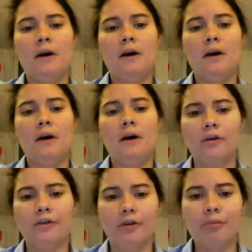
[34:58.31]

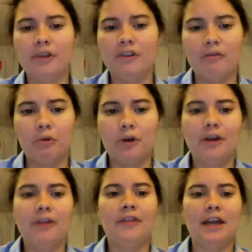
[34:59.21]
or your place of
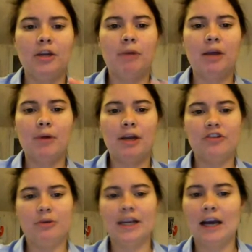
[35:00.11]
work, then you might want
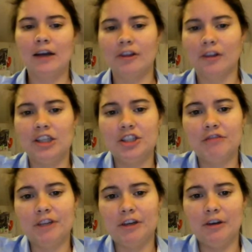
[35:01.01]
to do a calculation
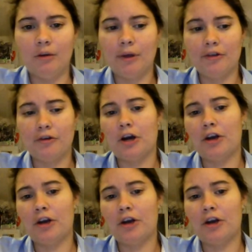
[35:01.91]
to figure out whether or not